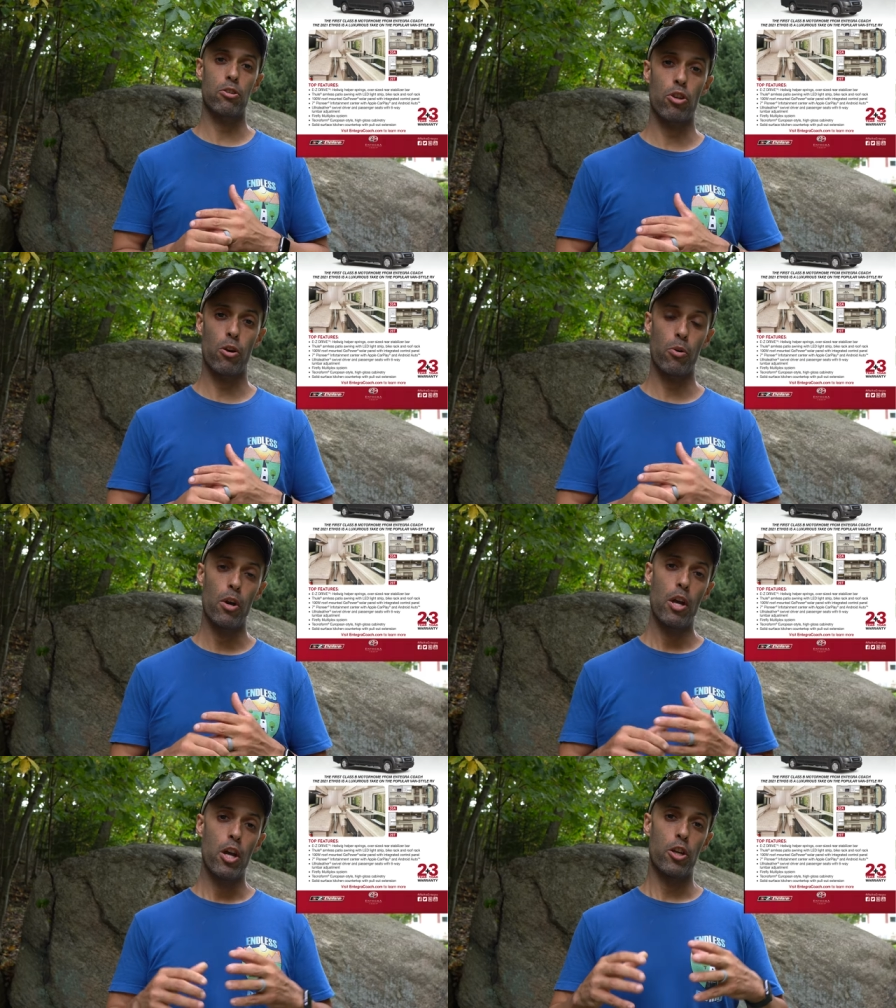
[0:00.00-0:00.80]
So
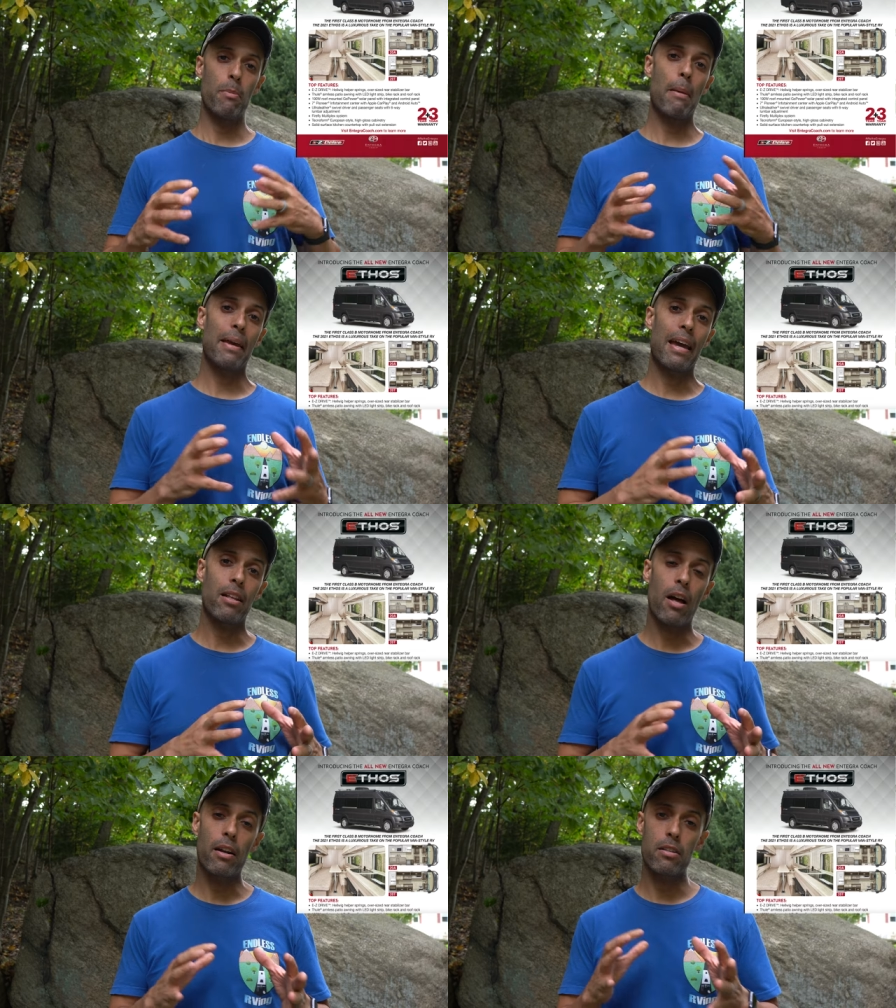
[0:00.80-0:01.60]
you may be getting a
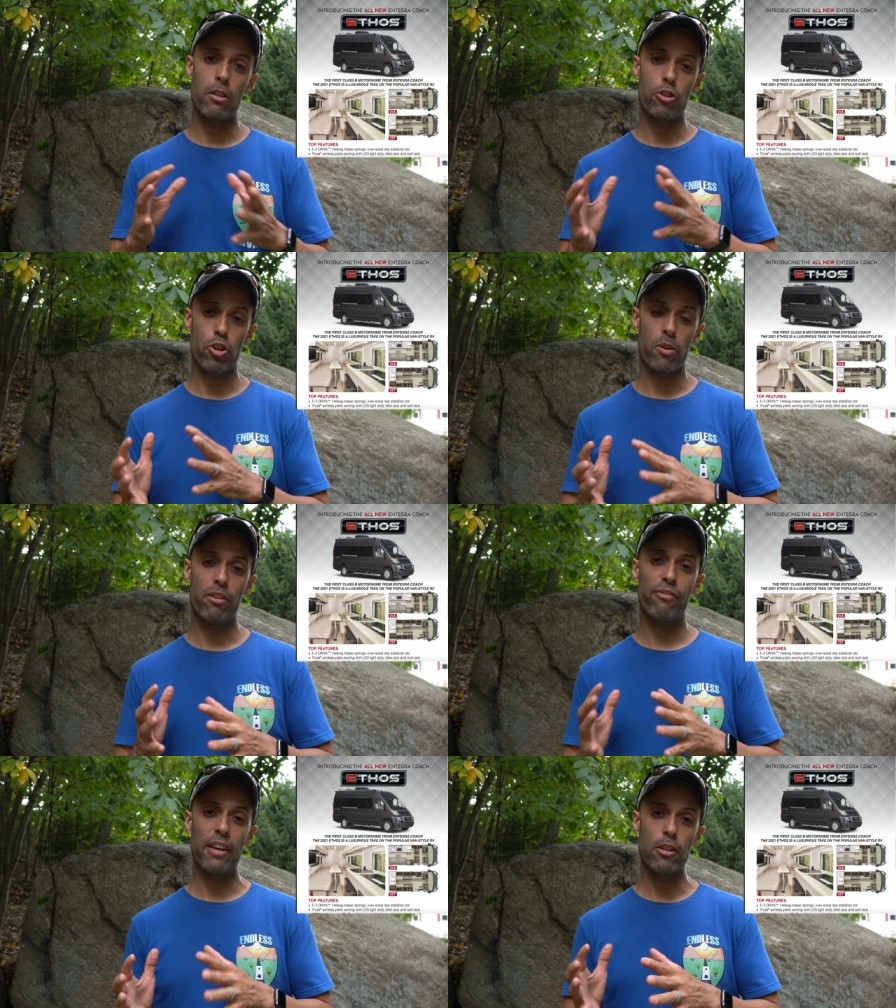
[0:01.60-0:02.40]
lot of these luxurious
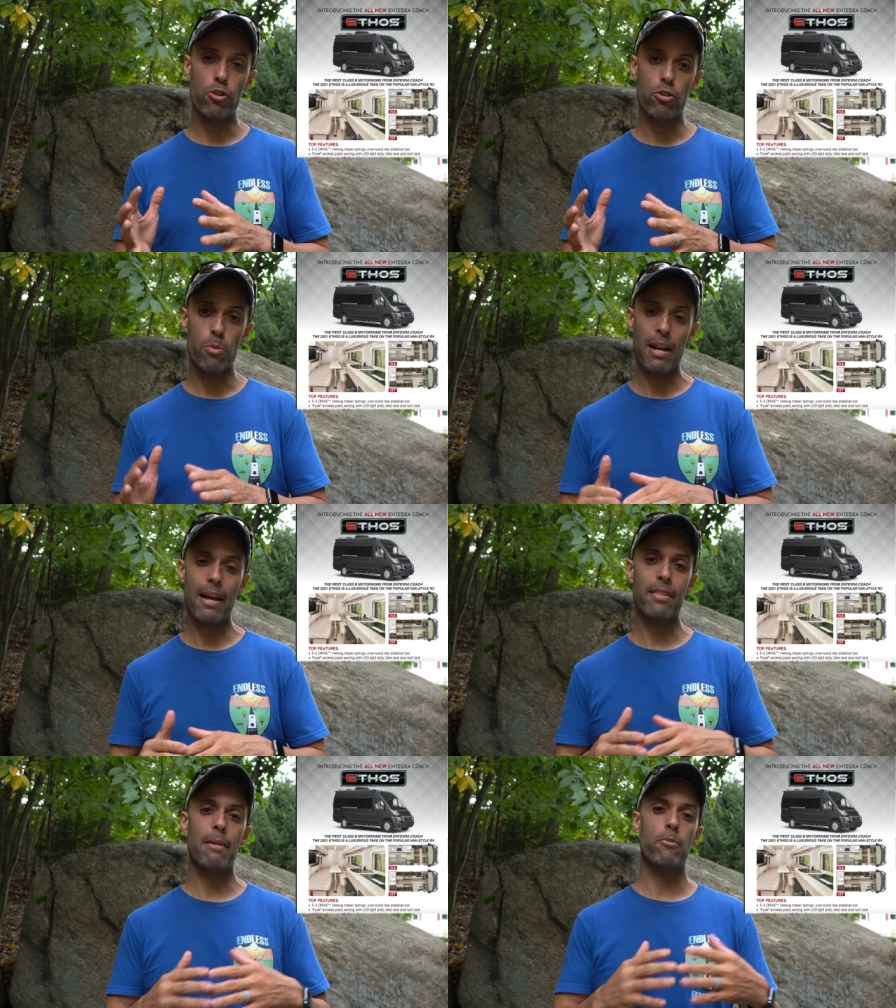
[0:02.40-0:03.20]
features
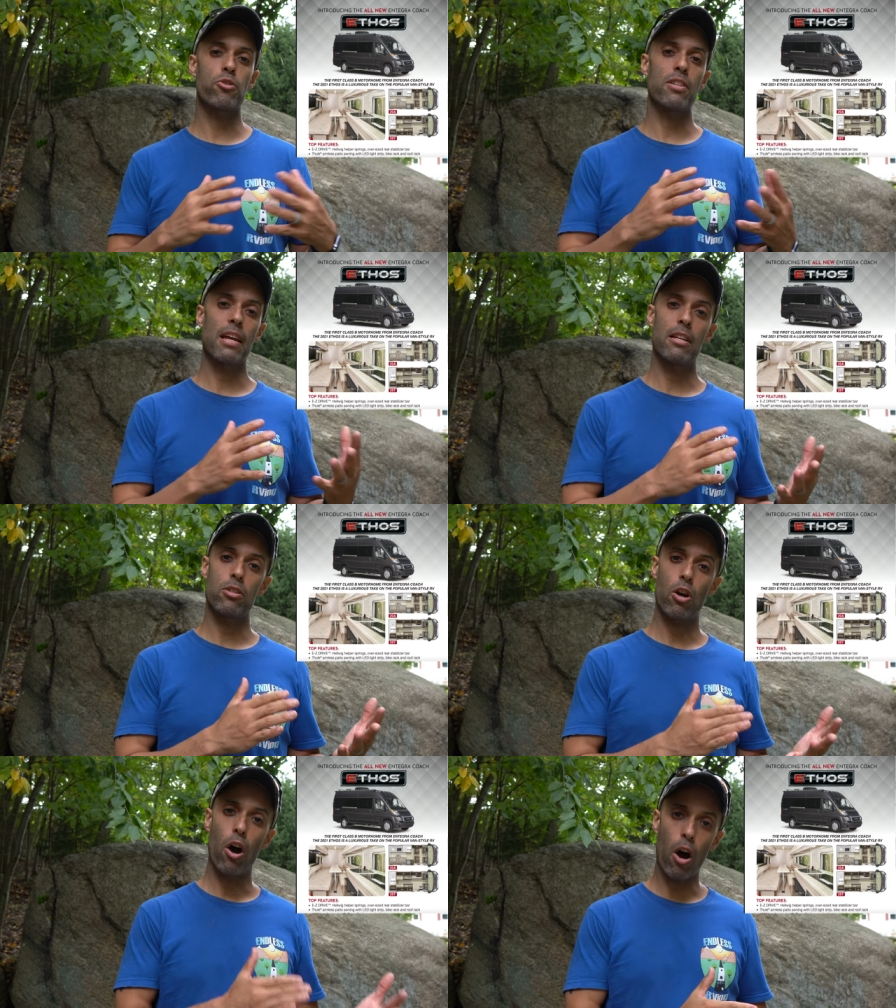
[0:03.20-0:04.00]
without that Mercedes
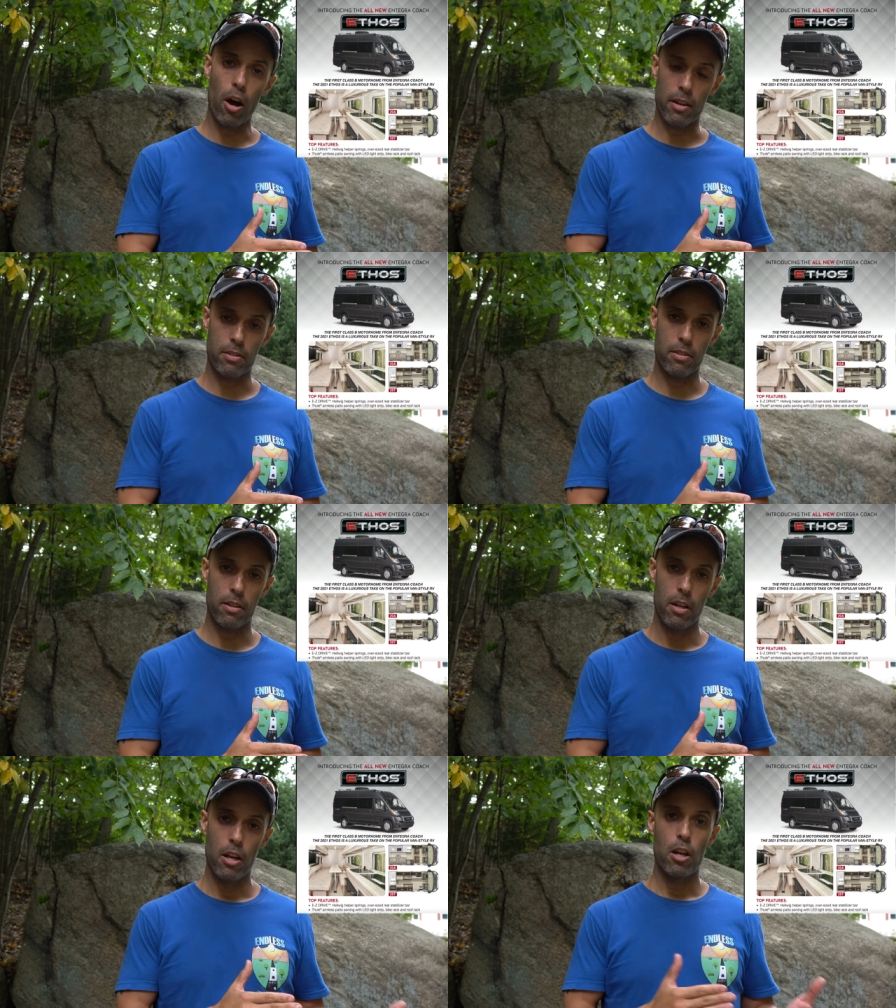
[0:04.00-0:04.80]
cost.
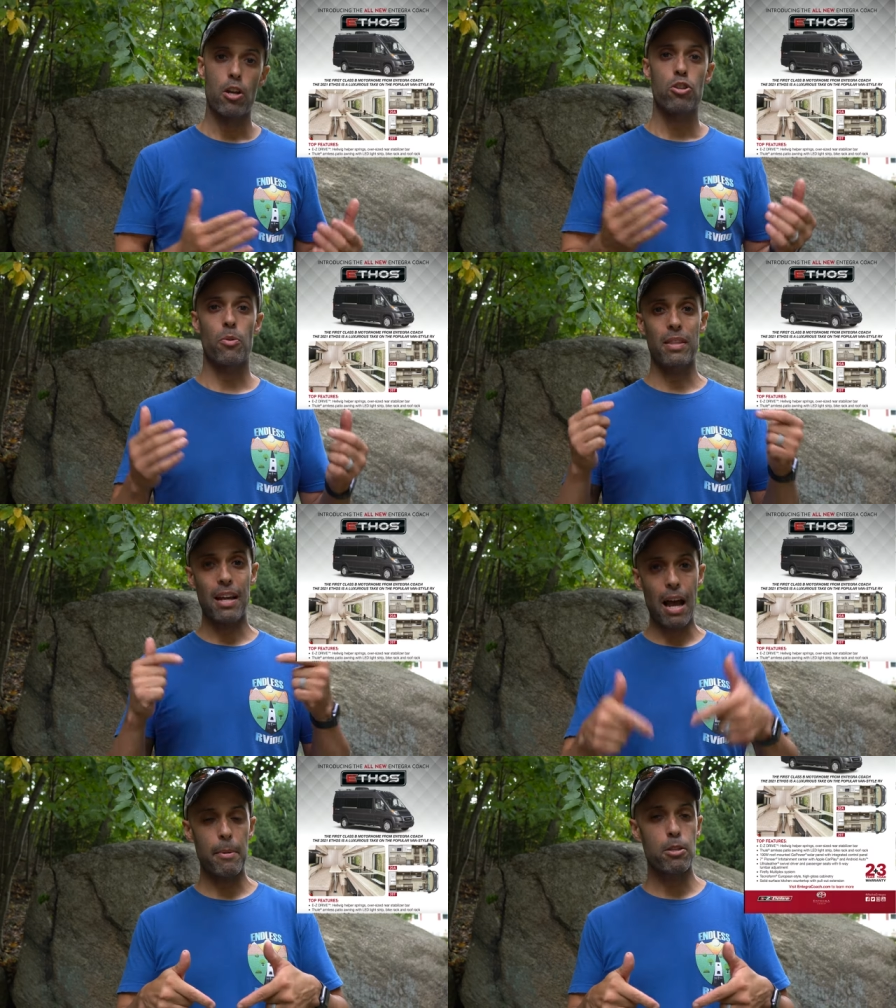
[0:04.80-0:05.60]
So in the
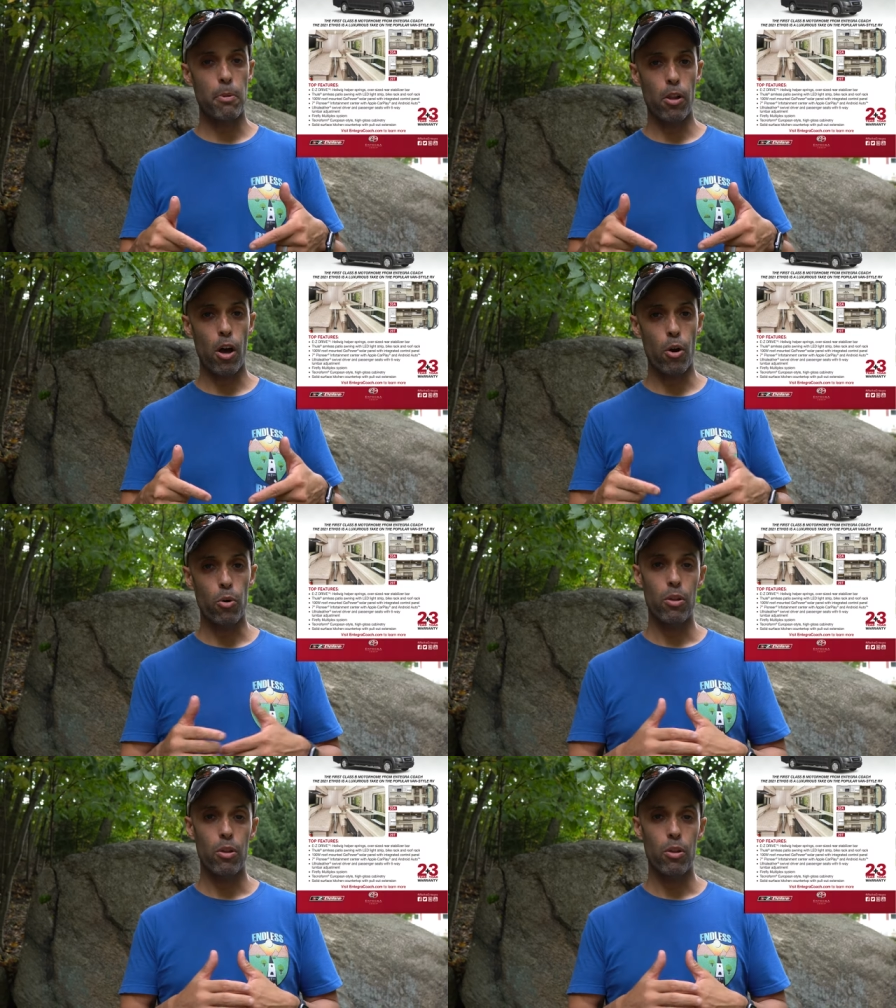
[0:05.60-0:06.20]
comments below,